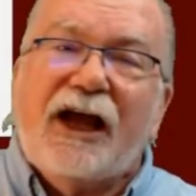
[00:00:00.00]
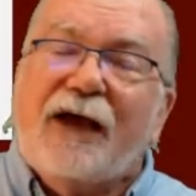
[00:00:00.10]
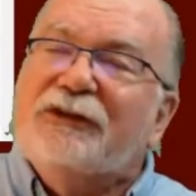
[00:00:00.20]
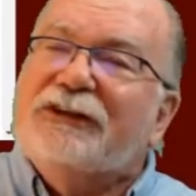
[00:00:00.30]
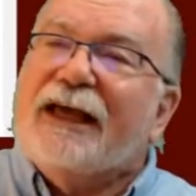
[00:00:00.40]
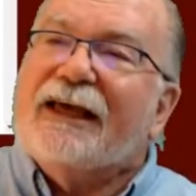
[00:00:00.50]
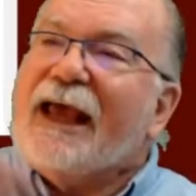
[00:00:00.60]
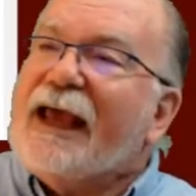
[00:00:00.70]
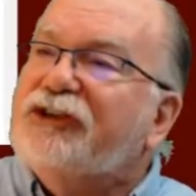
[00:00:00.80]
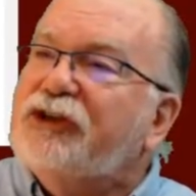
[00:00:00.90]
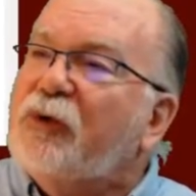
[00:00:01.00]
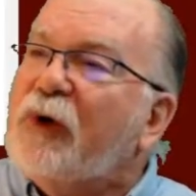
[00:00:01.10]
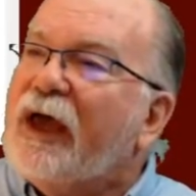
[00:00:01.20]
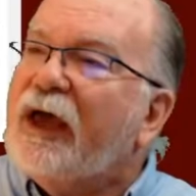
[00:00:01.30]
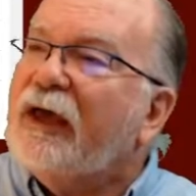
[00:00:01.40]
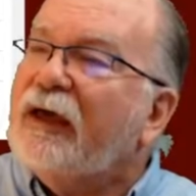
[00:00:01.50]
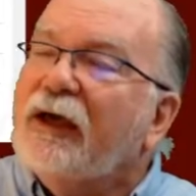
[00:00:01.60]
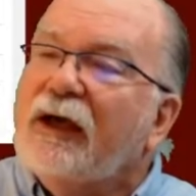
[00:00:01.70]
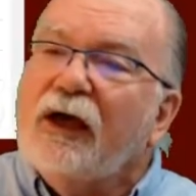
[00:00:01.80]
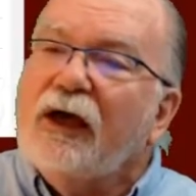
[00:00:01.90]
I would say an HOA
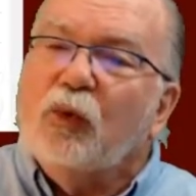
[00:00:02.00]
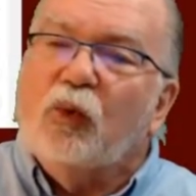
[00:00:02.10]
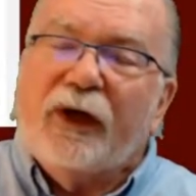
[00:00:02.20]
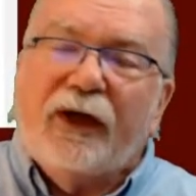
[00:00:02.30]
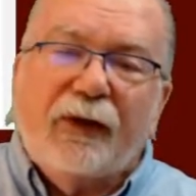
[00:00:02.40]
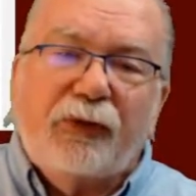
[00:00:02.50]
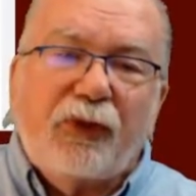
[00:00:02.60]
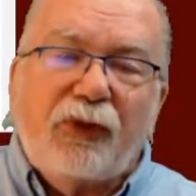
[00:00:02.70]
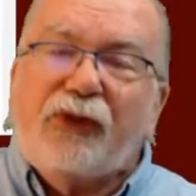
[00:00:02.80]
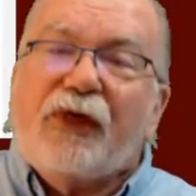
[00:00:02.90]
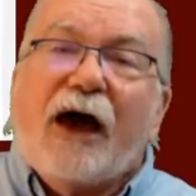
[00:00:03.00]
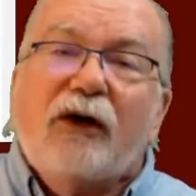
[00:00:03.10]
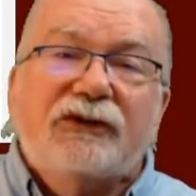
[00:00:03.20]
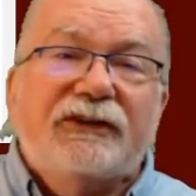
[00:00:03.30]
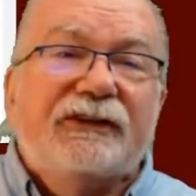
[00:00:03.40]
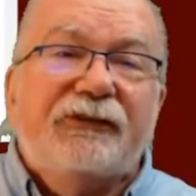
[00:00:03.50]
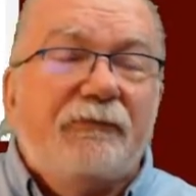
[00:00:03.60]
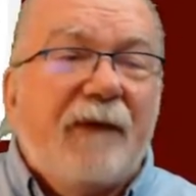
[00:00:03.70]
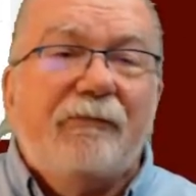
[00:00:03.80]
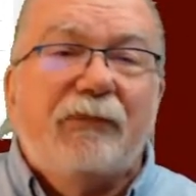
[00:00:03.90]
with thousands of
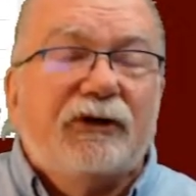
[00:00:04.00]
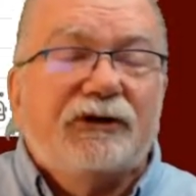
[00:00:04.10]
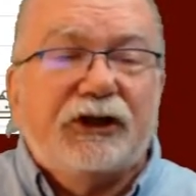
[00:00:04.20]
members,